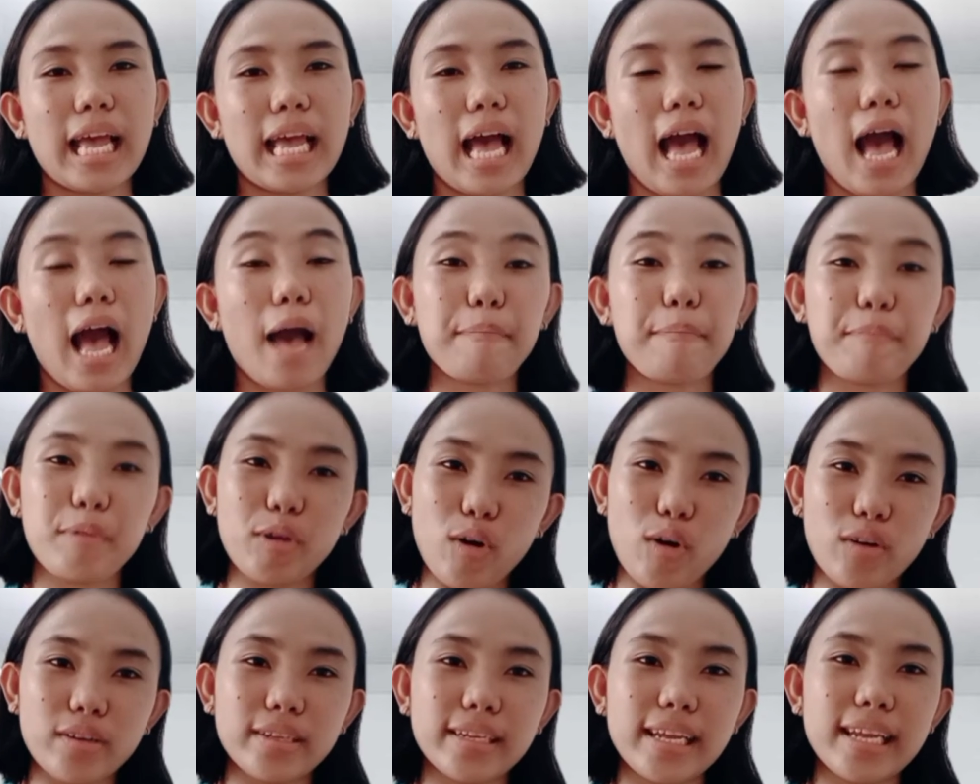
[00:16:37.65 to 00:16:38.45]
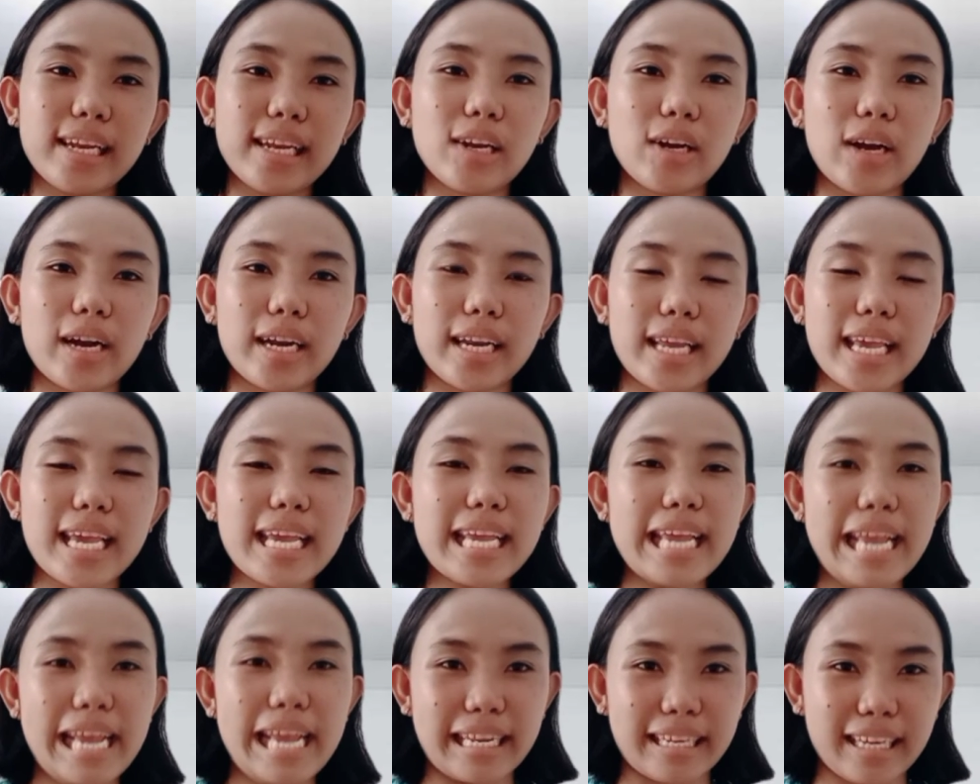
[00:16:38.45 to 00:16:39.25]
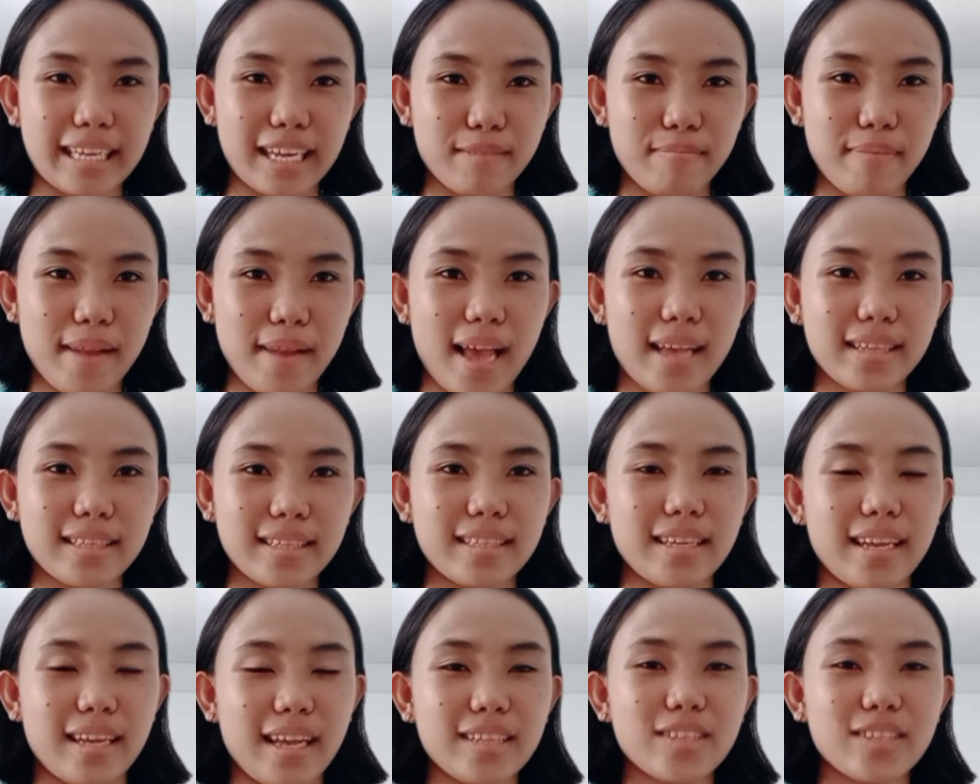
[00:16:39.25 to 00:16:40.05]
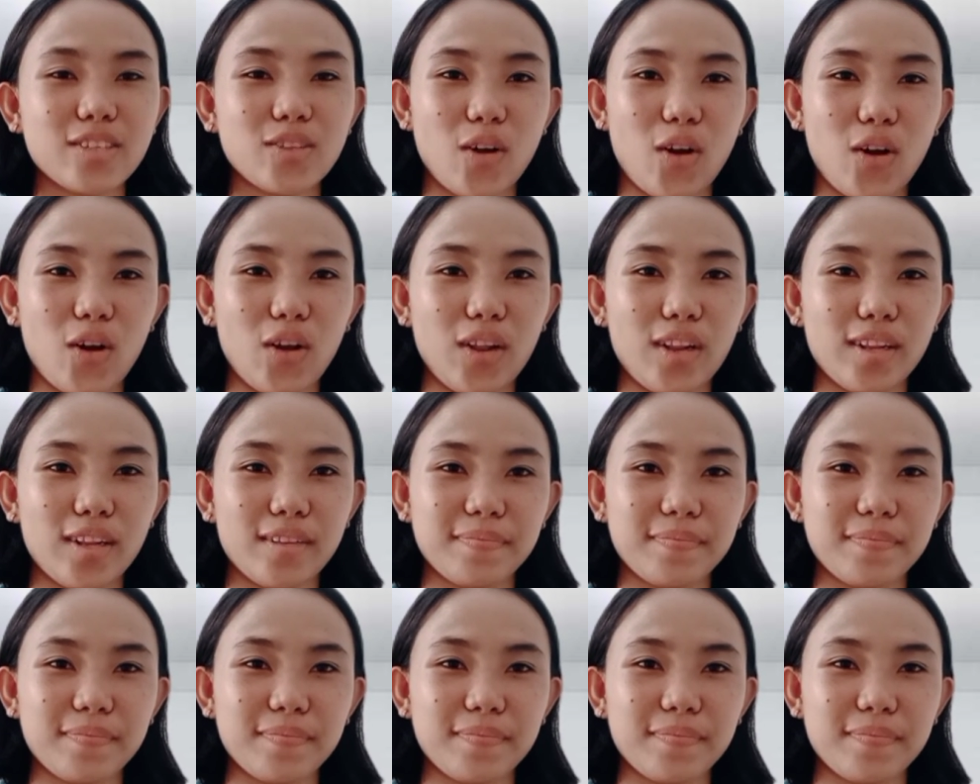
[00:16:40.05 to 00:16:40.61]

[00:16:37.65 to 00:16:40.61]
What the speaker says: Happy online learning and God bless us all.